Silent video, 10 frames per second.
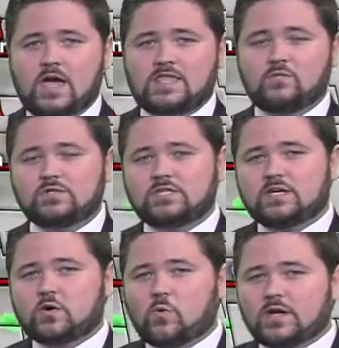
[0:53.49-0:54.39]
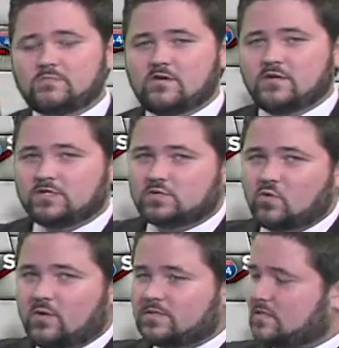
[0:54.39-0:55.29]
And then we'll see a quick moving
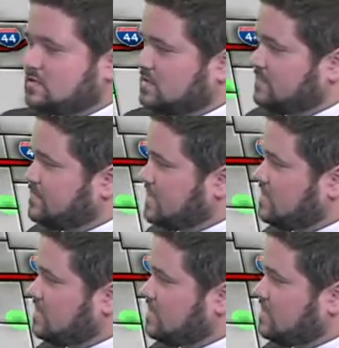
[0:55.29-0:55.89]
storm system